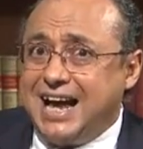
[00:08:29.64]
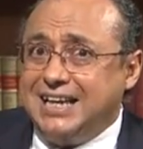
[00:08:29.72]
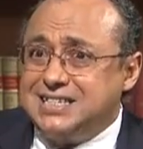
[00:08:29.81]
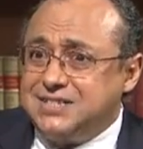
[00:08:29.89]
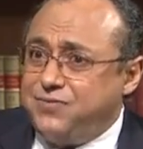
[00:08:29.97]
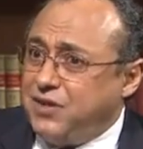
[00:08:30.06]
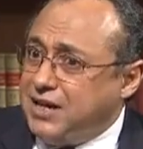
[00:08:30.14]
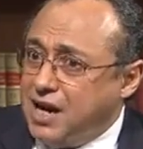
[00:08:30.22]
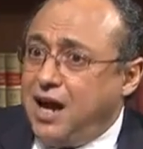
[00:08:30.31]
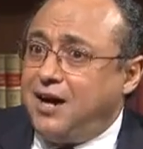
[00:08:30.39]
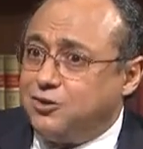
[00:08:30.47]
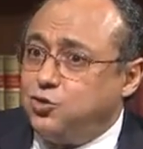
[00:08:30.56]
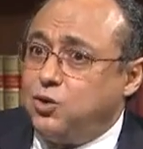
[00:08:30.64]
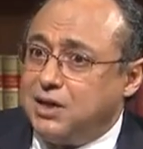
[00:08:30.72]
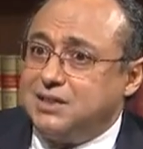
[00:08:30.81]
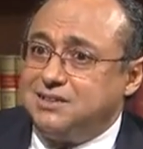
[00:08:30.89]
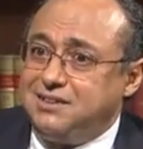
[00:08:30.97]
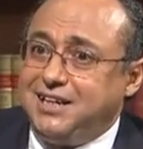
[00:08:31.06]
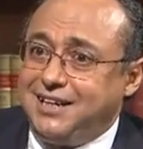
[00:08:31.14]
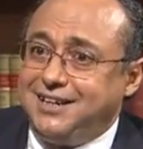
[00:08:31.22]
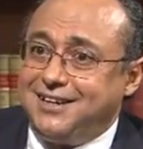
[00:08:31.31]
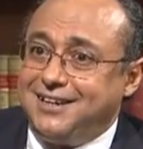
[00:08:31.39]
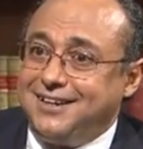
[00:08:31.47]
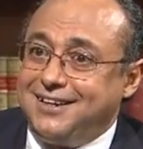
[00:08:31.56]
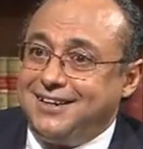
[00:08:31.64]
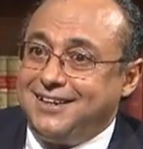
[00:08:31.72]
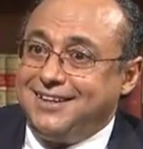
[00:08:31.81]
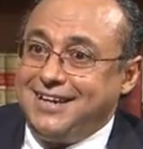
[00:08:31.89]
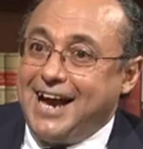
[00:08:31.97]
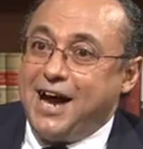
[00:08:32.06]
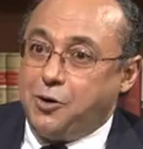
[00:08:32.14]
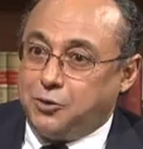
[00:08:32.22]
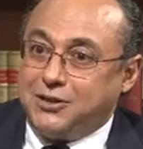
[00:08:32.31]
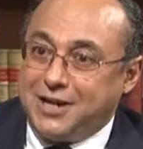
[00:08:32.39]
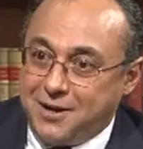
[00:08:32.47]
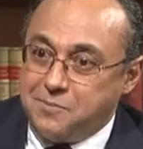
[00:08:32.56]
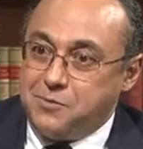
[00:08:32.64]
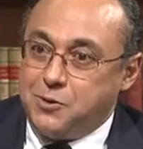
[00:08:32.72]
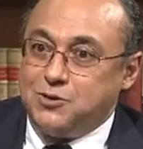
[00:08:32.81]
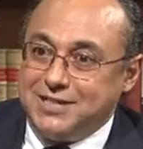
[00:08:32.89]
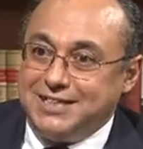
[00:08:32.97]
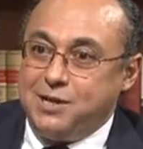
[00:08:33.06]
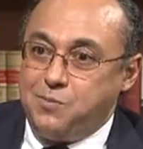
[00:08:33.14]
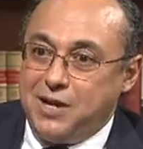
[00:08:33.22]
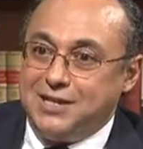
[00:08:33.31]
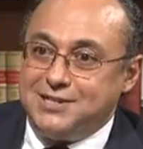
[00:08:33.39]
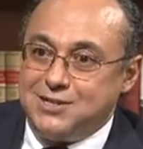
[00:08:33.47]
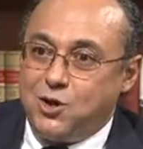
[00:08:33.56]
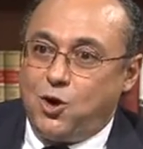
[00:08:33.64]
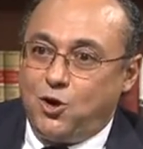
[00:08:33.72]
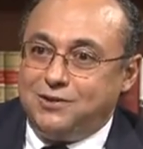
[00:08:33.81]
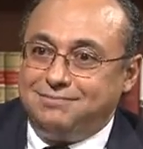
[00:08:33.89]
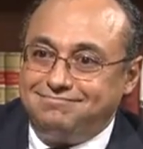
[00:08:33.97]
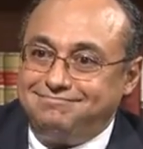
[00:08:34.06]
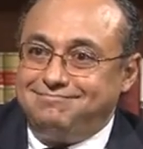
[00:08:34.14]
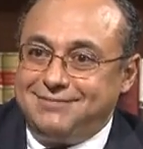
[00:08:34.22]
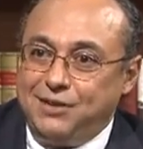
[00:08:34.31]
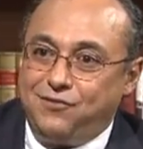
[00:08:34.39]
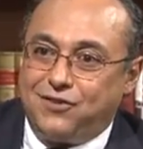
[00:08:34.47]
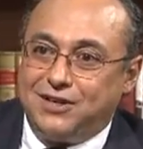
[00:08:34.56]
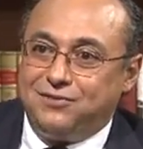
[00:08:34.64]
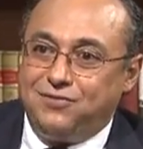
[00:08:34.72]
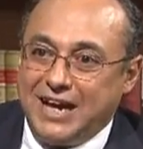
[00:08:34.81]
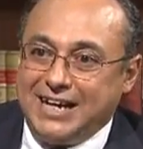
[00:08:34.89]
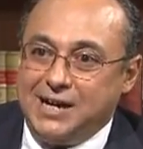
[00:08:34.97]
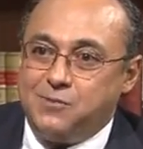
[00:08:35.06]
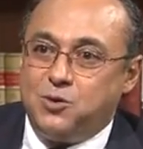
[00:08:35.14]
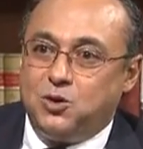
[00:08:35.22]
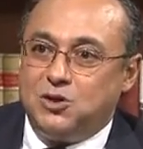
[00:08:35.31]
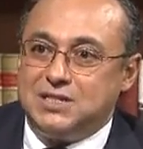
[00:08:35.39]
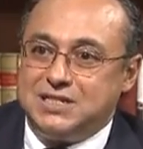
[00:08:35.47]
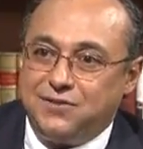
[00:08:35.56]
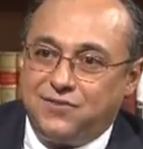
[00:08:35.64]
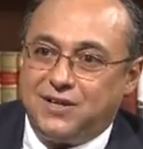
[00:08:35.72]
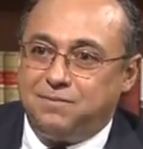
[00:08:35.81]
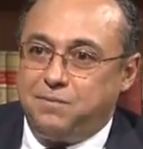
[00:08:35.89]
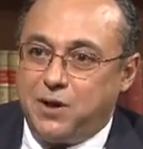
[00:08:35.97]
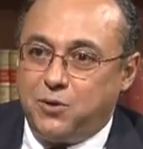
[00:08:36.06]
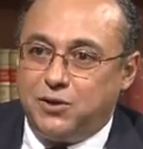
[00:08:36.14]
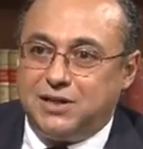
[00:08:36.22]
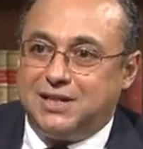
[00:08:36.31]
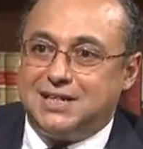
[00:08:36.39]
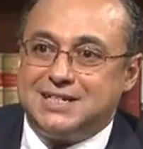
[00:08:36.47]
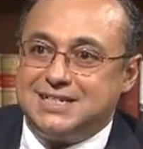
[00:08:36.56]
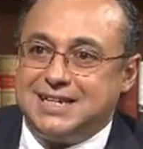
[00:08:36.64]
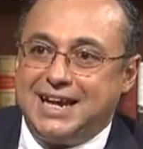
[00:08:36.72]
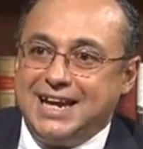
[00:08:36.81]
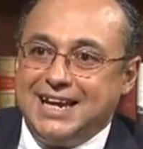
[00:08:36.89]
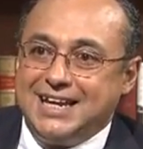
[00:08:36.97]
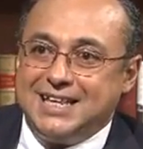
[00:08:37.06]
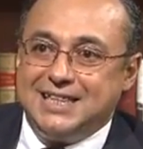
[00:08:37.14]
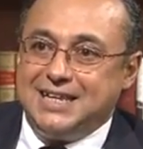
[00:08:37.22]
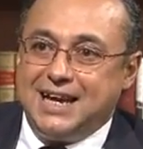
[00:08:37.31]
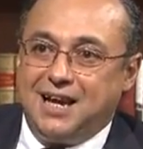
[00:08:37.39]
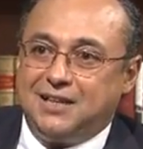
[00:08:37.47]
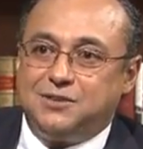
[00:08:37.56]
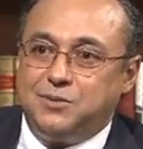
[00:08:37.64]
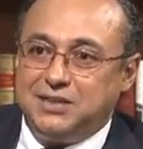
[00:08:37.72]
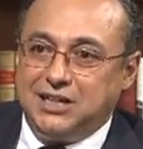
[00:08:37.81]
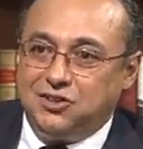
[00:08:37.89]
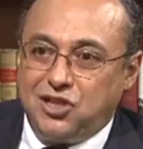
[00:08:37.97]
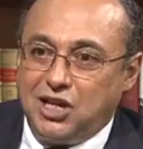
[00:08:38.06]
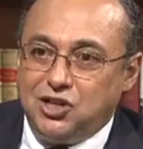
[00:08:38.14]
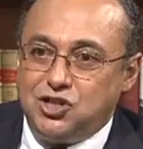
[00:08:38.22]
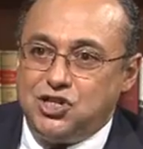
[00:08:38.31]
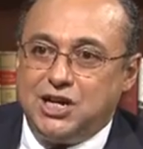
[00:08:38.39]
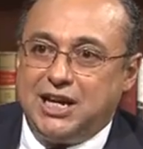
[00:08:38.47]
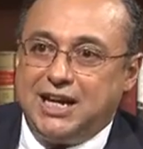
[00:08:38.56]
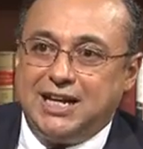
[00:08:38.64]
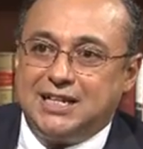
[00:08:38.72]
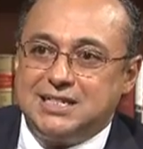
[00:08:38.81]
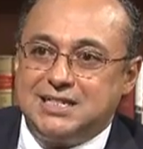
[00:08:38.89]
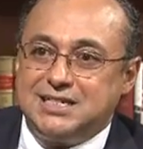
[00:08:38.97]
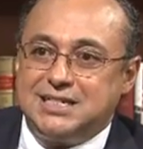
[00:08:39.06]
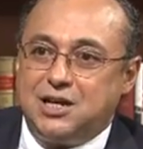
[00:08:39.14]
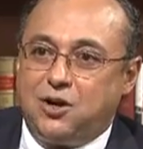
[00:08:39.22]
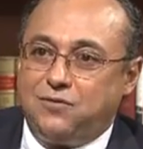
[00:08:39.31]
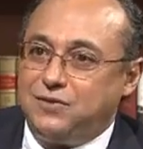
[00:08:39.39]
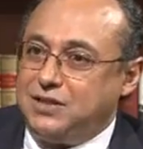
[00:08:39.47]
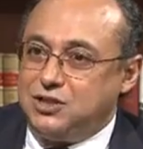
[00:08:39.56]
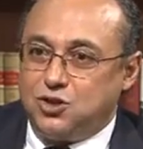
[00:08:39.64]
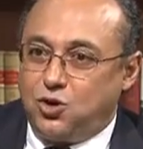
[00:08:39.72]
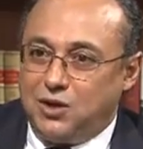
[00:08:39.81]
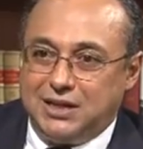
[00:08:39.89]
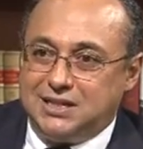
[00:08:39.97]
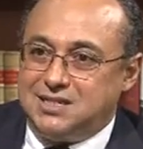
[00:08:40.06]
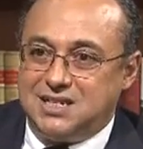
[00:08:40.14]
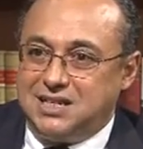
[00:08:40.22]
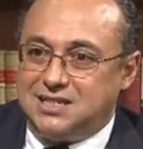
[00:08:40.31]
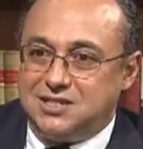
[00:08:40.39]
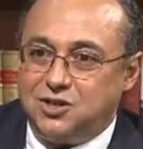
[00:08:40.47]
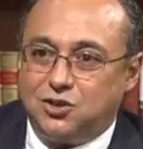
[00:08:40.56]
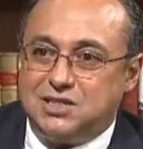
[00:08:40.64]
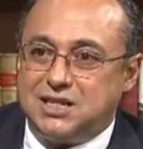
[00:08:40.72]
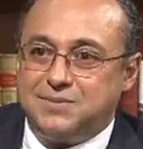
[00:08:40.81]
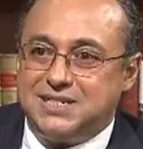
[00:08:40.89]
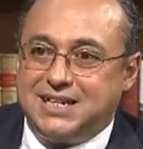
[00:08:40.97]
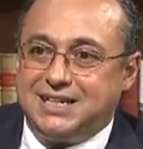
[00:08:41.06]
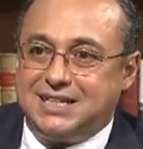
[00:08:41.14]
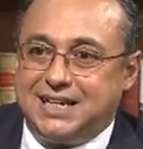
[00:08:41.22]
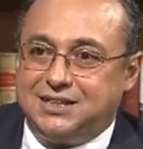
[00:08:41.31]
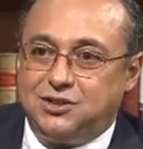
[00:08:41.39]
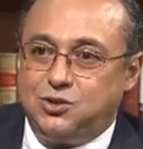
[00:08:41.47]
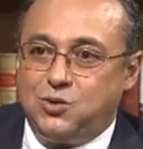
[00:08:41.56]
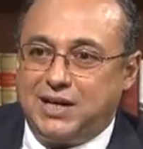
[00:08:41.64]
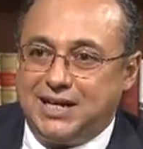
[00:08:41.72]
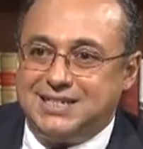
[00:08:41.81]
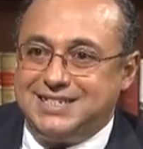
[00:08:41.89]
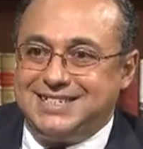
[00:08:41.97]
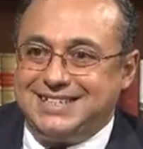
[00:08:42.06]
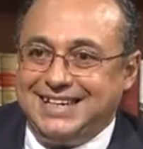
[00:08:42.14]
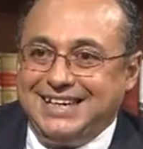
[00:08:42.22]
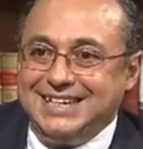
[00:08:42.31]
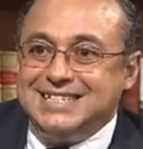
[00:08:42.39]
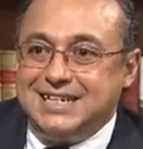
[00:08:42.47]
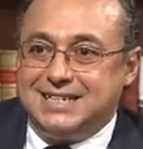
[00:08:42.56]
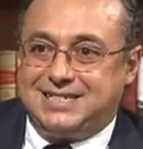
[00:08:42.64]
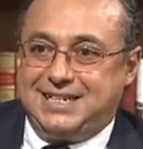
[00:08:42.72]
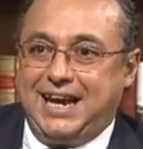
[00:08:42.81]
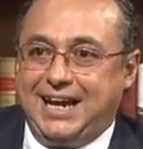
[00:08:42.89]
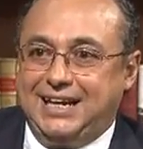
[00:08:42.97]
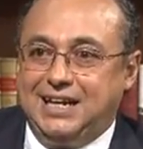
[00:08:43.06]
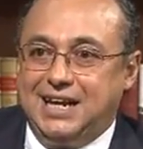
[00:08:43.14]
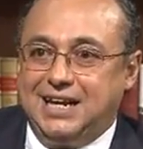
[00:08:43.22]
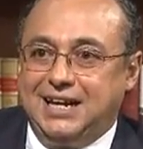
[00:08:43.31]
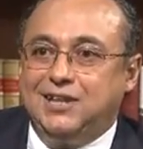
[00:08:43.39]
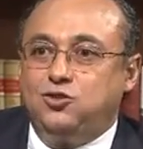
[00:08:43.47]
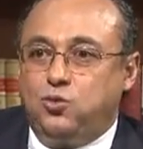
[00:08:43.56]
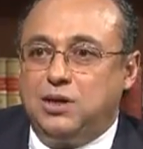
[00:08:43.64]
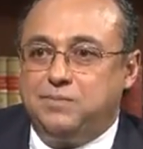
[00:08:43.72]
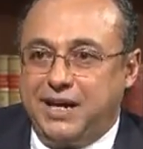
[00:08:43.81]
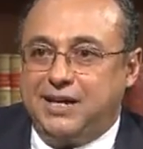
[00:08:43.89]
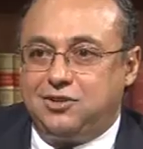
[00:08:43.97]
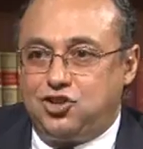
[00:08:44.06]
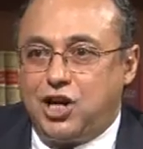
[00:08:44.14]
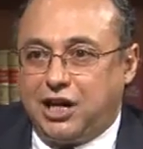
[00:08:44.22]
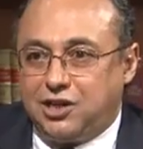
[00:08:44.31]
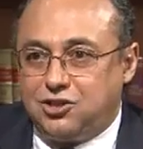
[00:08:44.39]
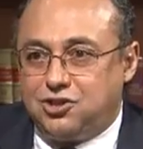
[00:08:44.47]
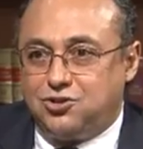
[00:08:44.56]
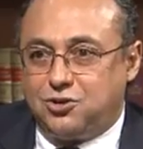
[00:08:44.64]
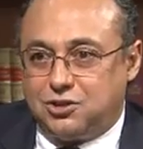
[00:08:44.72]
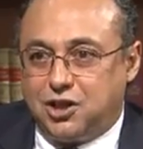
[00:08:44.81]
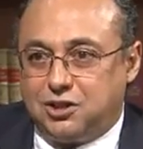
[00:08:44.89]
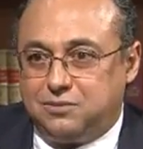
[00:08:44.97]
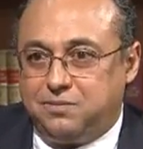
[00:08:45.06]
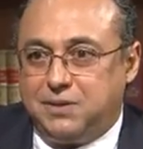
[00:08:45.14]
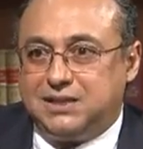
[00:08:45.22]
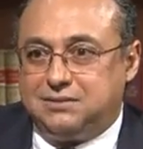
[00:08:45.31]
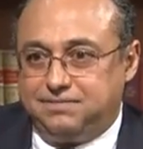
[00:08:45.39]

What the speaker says: it's very hard to guarantee the outcome, because it depends on different variables, different powers, the ultimate intentions of. So it's not something that you can easily say it will make change or not. But